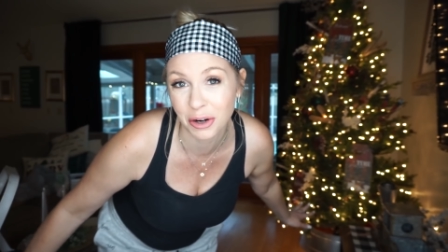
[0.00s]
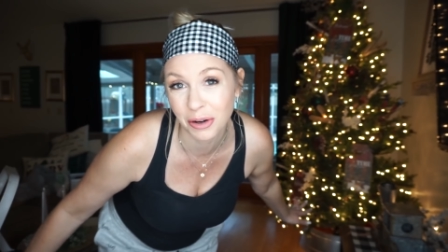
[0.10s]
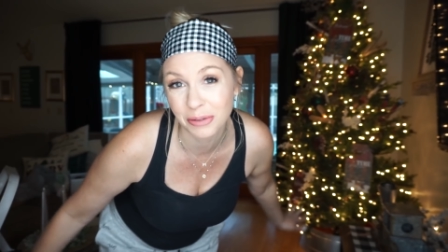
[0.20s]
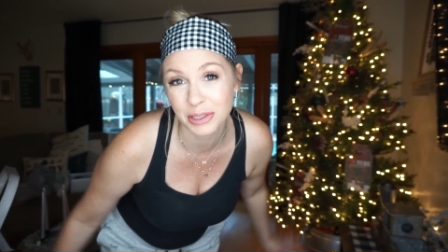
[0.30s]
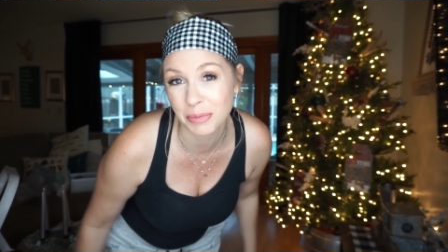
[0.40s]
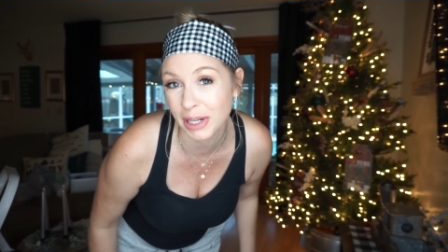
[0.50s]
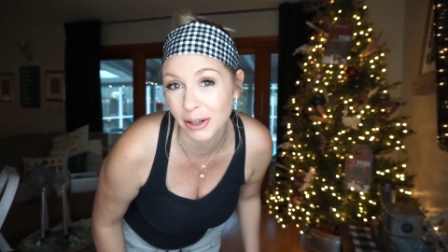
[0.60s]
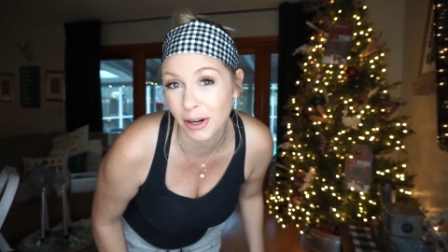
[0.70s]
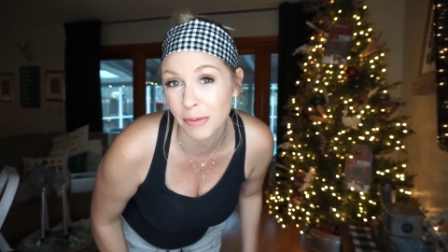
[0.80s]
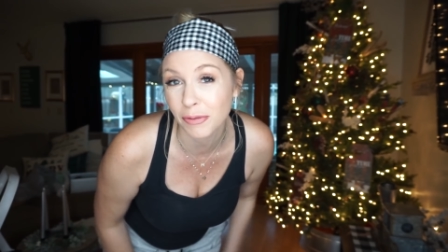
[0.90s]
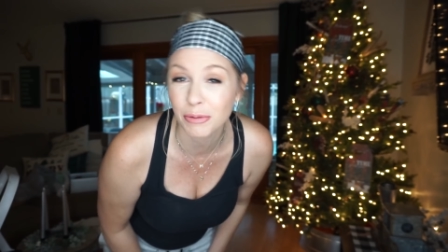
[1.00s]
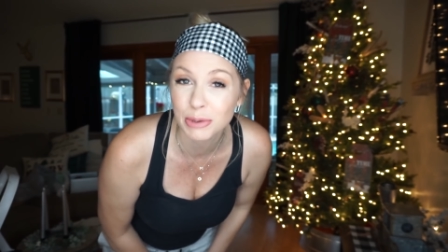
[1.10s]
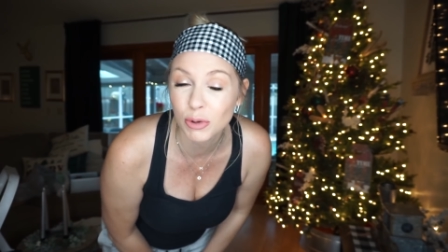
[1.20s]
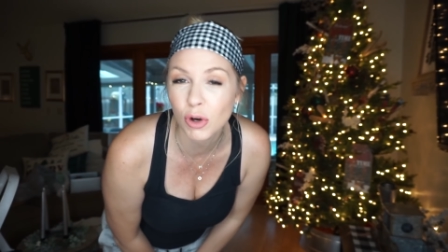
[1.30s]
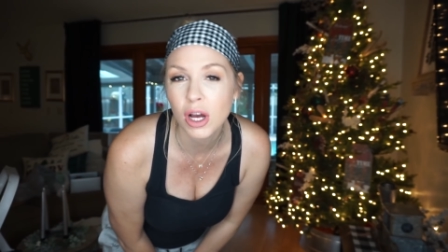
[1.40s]
show up to pick her up from
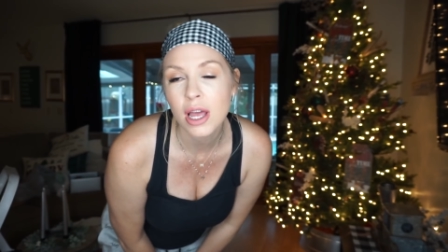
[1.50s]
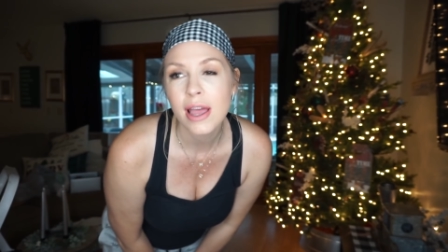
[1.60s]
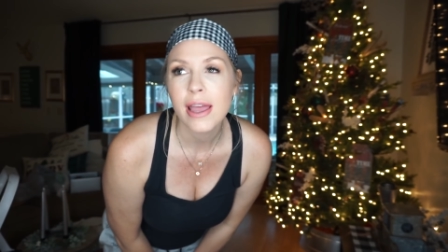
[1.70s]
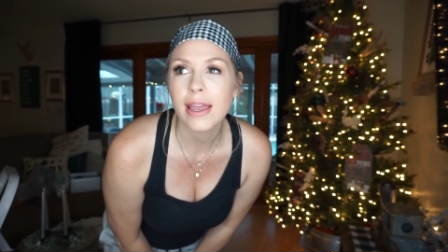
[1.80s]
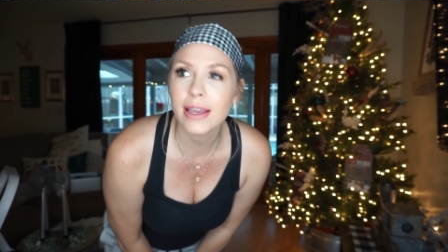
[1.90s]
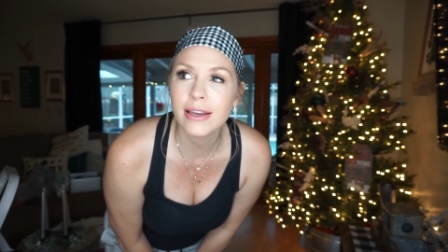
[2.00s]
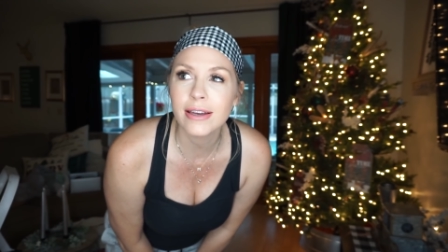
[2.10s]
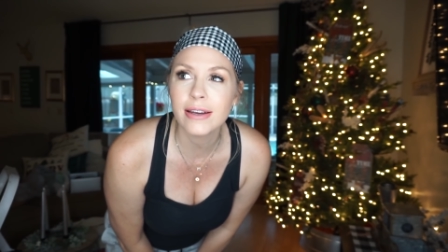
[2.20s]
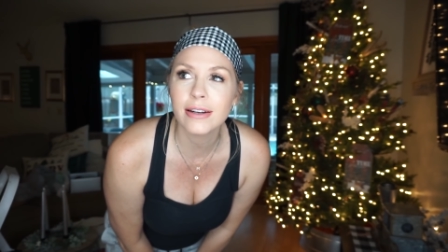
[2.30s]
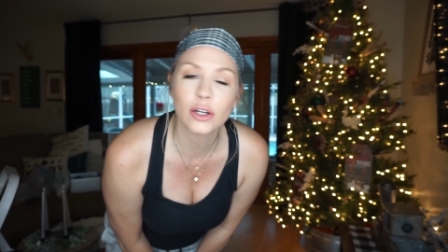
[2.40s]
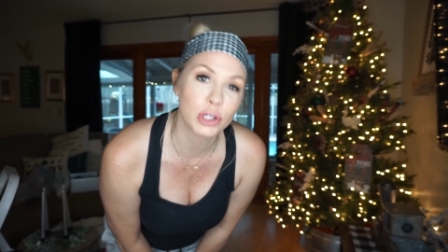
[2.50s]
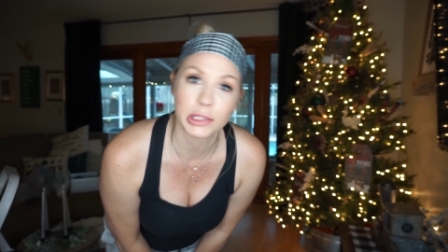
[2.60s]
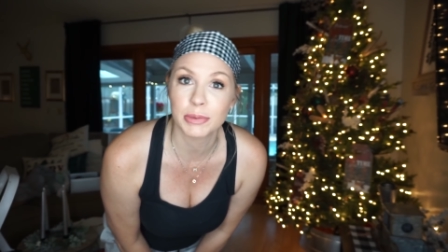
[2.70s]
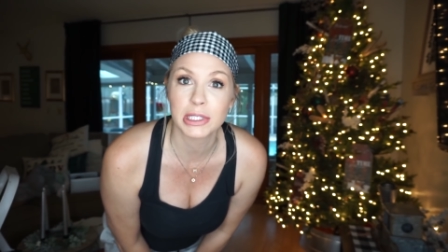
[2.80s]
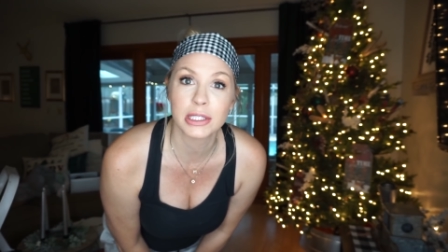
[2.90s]
school in a
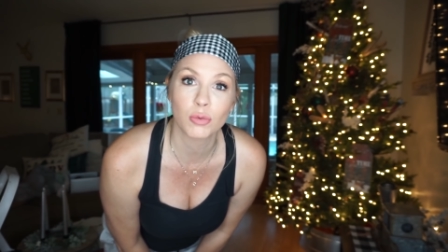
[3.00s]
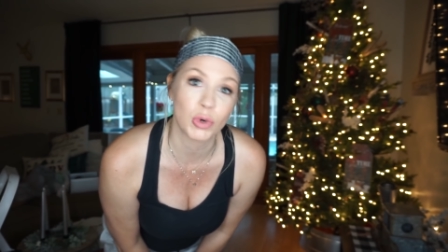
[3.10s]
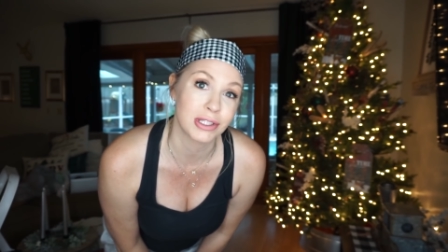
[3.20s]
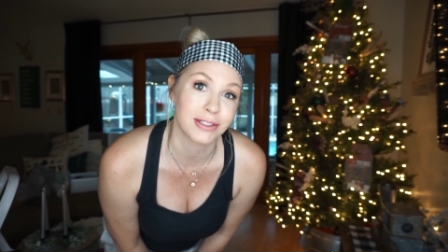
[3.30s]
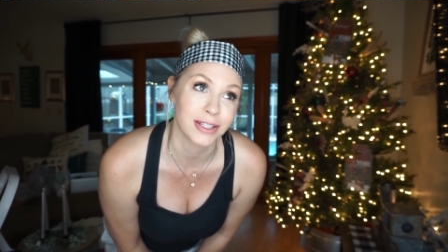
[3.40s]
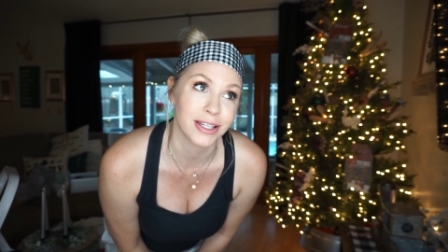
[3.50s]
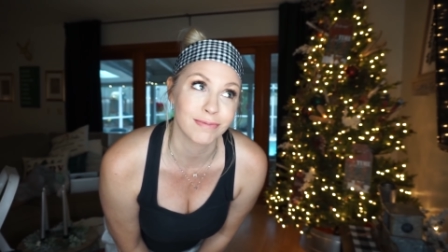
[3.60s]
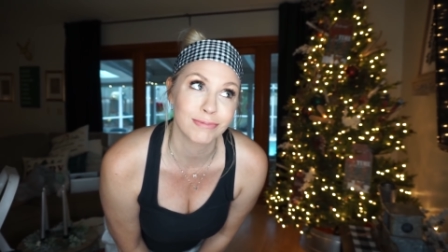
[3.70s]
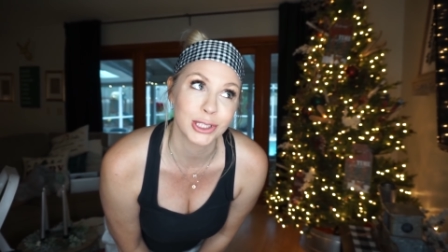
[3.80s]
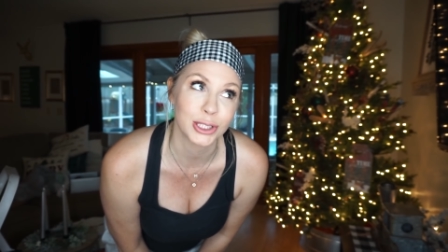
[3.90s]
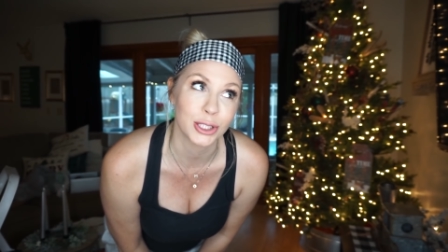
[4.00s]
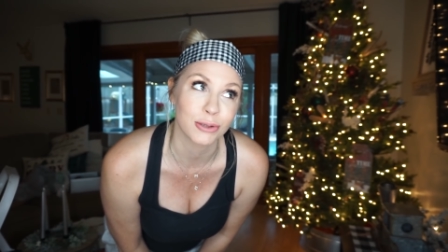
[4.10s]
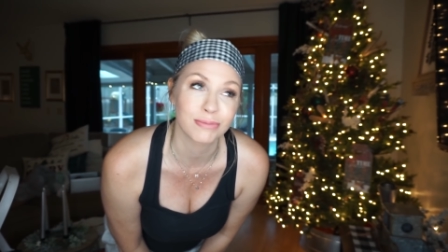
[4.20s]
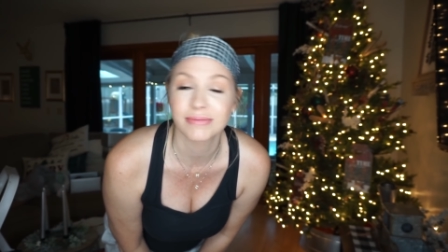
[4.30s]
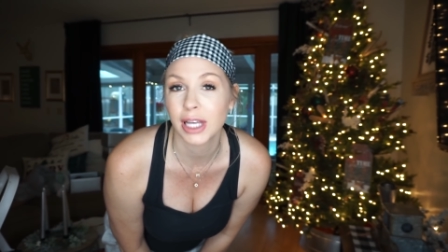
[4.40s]
Christmas onesie, you know.